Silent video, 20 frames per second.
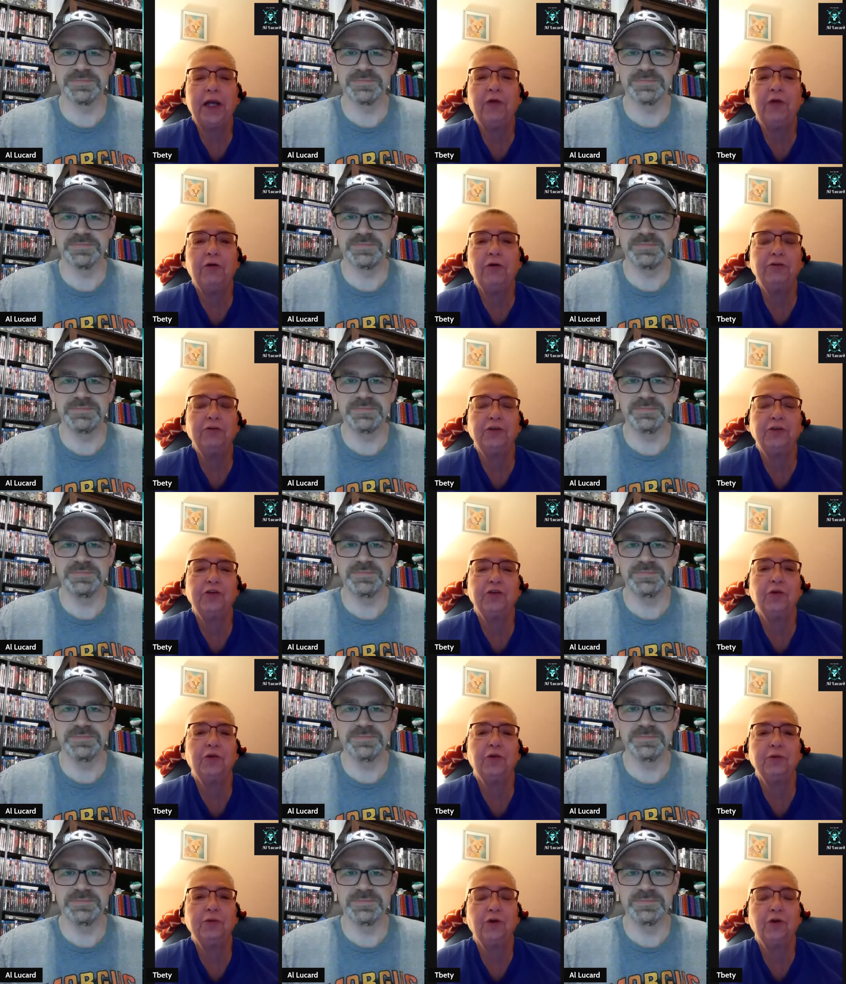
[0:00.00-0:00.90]
Speaker 1: grocery
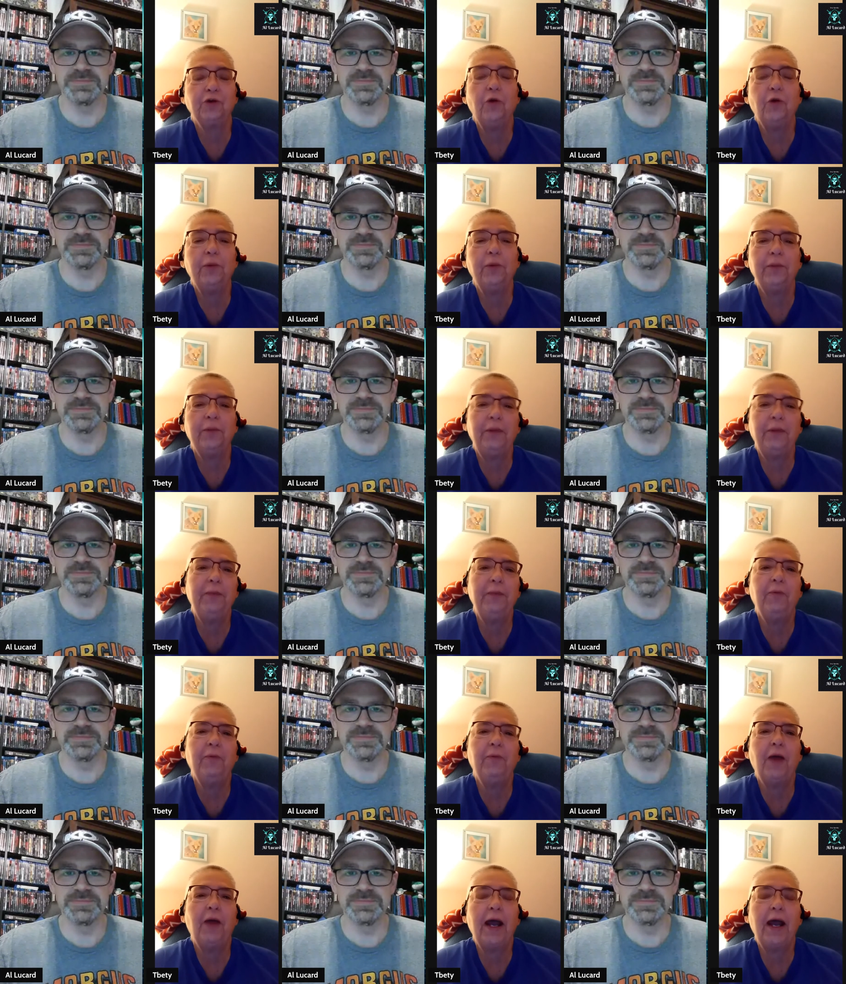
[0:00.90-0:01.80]
store was open and
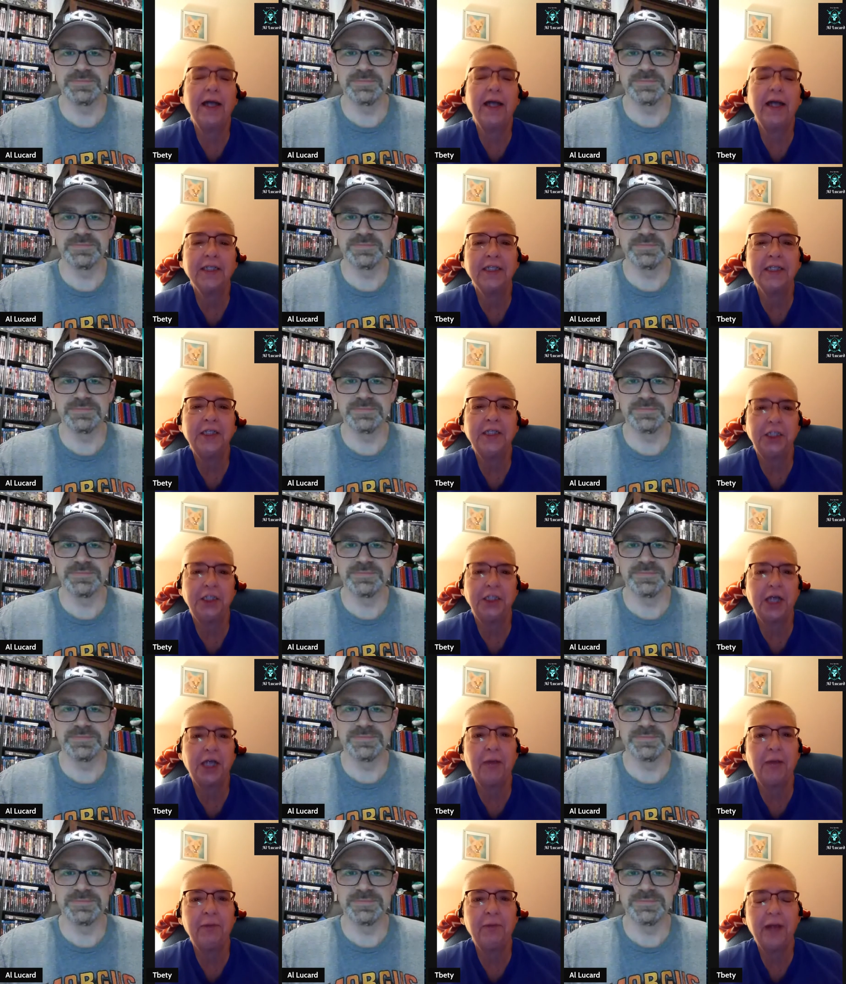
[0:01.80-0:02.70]
people were actually
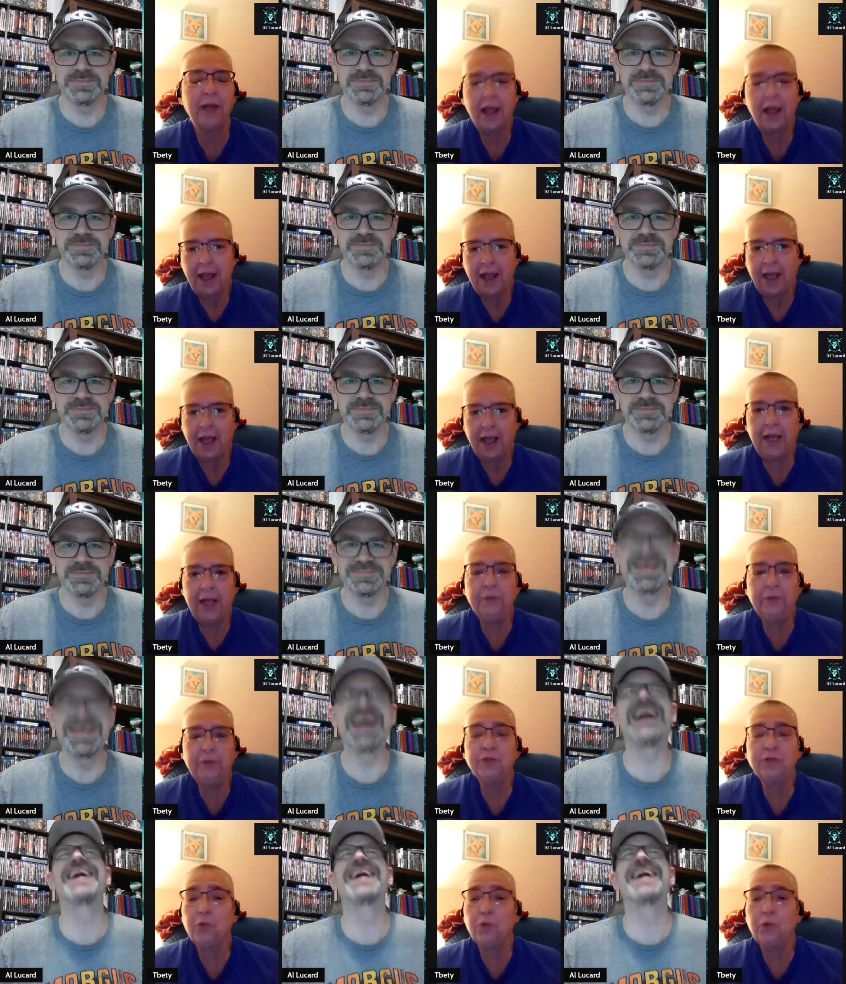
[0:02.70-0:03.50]
shopping, and he was